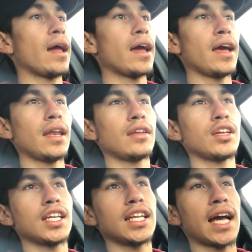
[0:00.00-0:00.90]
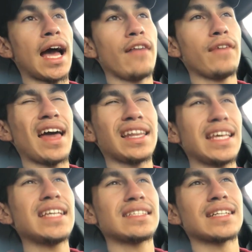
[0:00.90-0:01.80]
And you need to have at
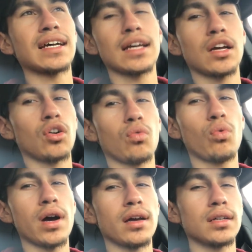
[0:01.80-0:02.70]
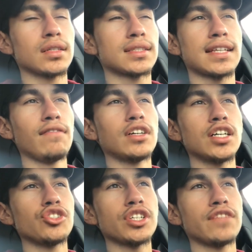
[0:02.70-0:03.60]
least,
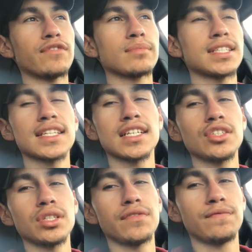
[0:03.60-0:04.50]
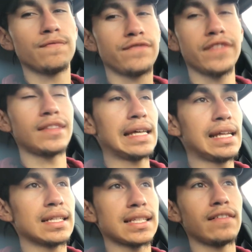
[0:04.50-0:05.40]
from
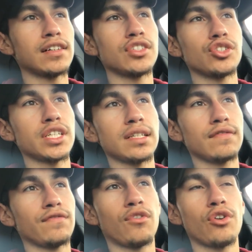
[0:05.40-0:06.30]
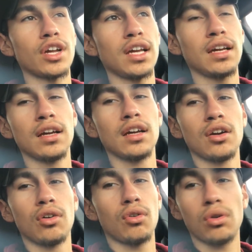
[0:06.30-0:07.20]
650 to 740
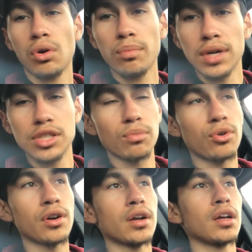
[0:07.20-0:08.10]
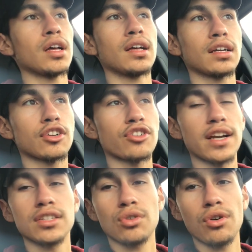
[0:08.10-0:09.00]
or much more
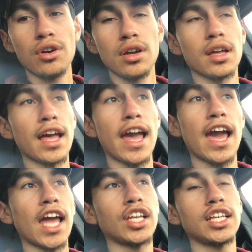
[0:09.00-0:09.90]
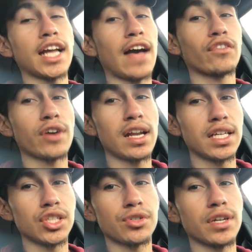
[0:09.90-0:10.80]
credit score. And you need to have credit
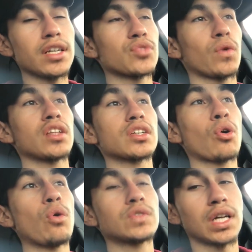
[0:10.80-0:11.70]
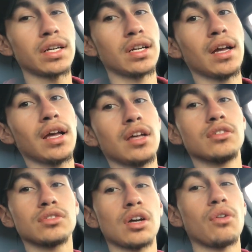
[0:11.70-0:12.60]
history as well as a co-signer.
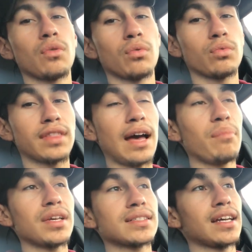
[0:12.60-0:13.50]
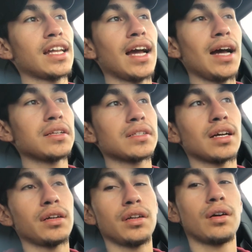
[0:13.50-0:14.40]
So, with that being said, you guys,
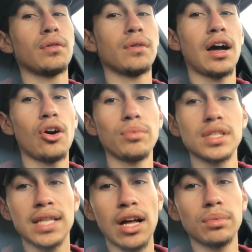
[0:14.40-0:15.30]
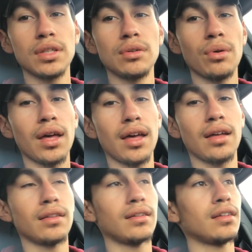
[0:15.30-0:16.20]
you know, I hope this helped you.
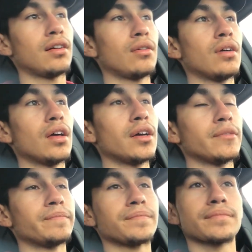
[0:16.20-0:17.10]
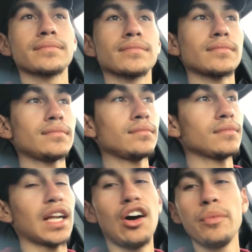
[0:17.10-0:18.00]
And, you know,
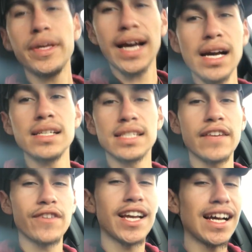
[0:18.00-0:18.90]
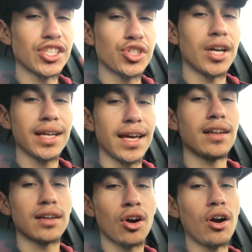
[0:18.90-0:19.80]
I hope you guys, if you guys are trying to get
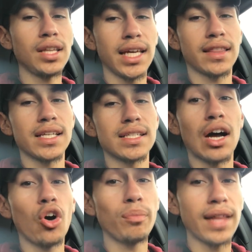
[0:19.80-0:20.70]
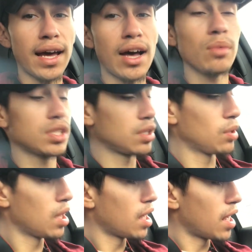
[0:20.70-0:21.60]
a car like this, I hope that helps you,
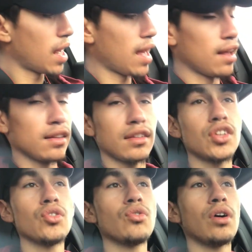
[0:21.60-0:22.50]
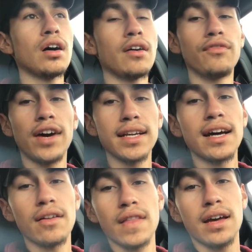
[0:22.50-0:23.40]
and you find
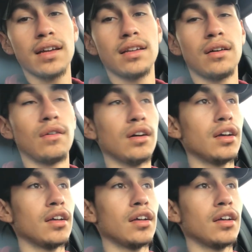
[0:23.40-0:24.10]
out that, you know,